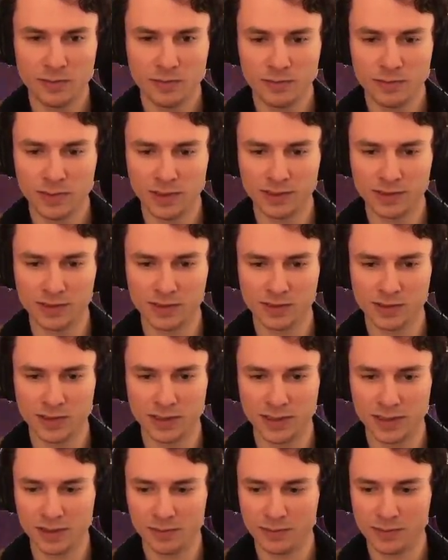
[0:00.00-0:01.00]
Might just try
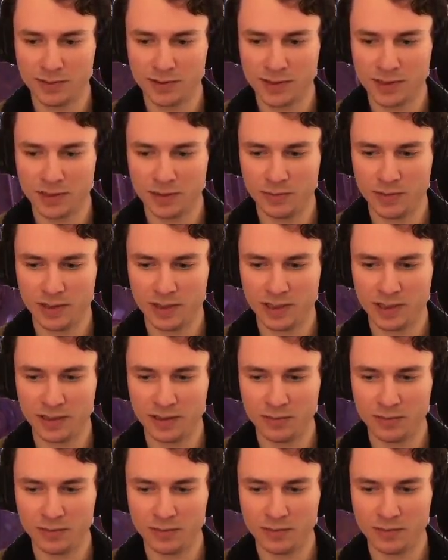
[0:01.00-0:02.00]
and get to the
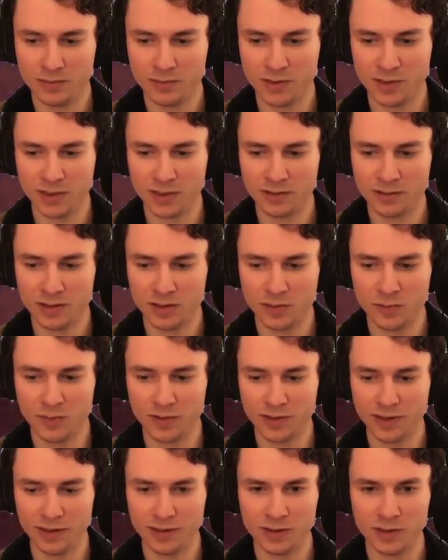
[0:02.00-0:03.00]
bottom, where
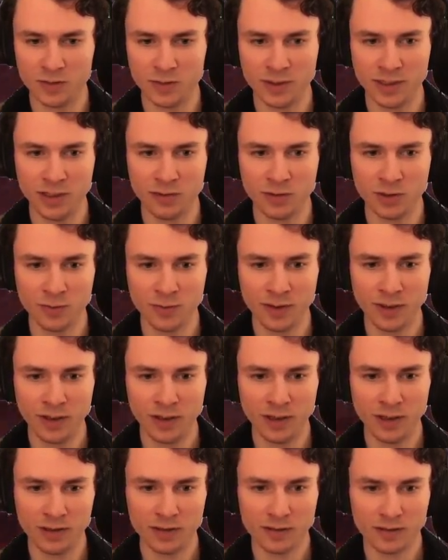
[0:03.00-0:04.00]
hopefully nobody will
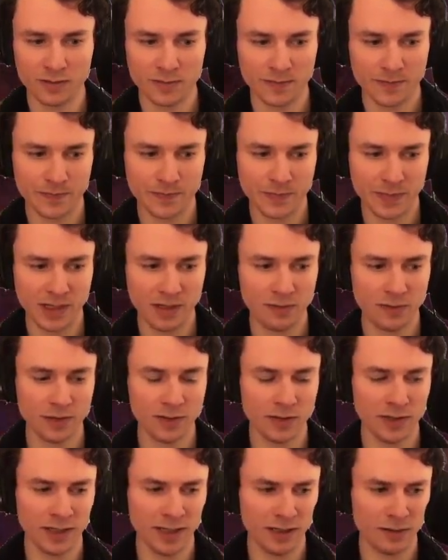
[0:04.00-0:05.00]
be, even
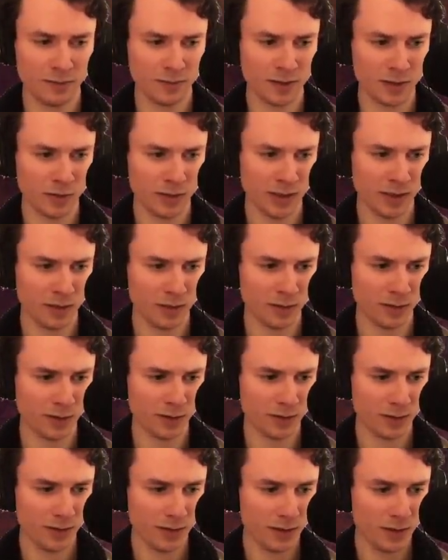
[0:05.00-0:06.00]
though I have no
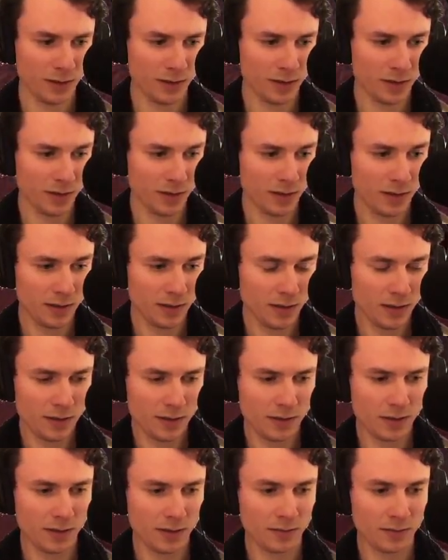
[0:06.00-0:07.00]
health.
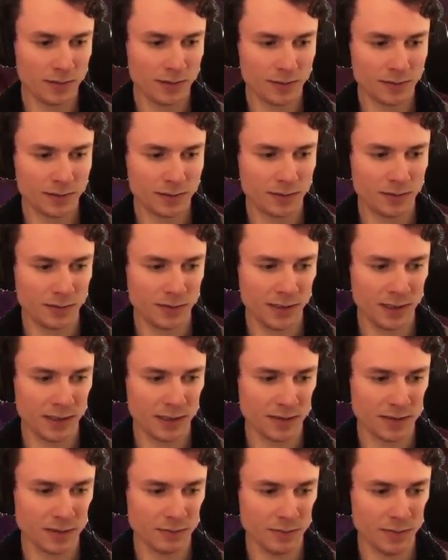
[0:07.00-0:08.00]
Reduce
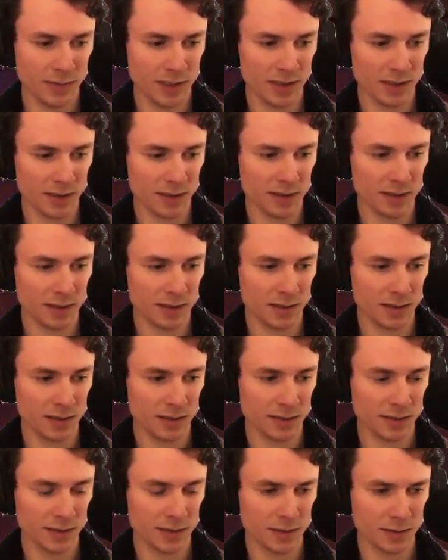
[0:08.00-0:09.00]
cooldowns and mana
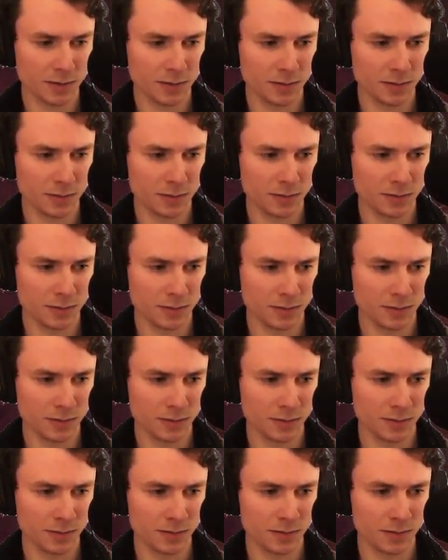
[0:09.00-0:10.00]
cost.
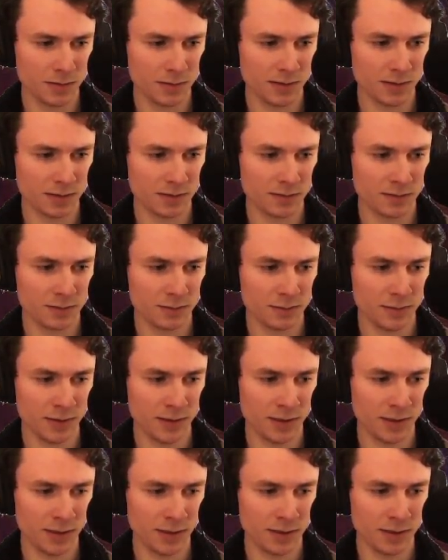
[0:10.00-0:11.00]
Increased
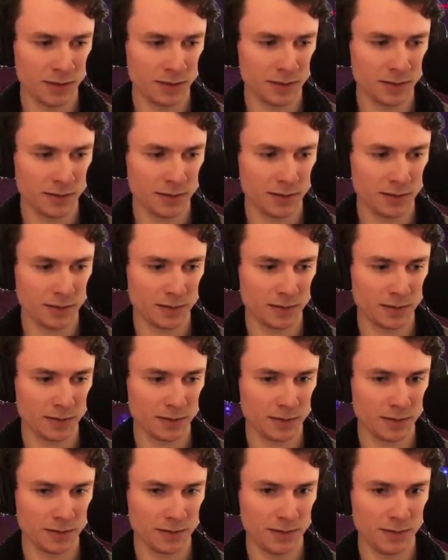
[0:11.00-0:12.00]
range.
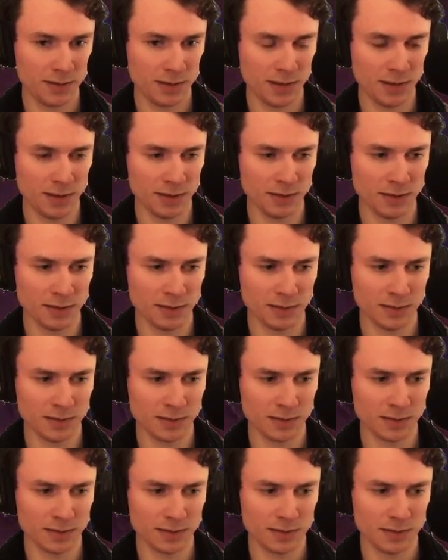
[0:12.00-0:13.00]
Shield.
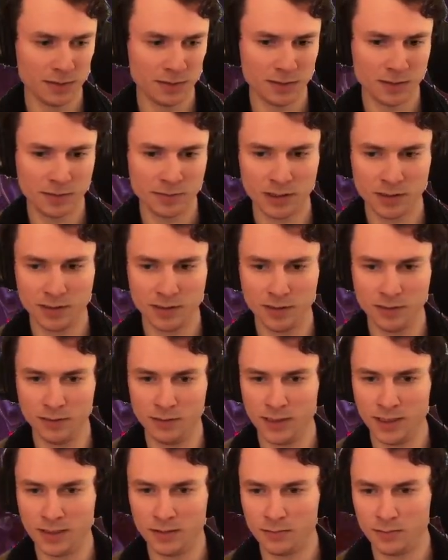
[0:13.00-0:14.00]
I'm gonna do
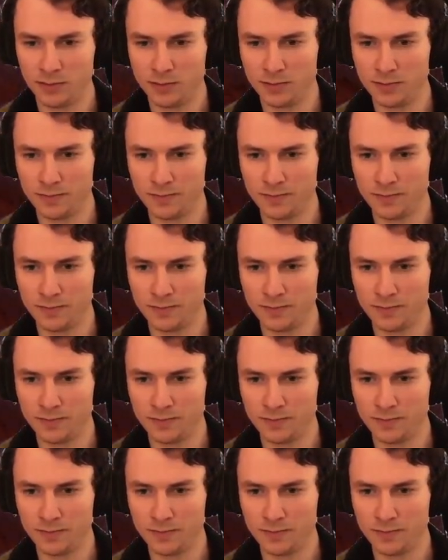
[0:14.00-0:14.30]
that one.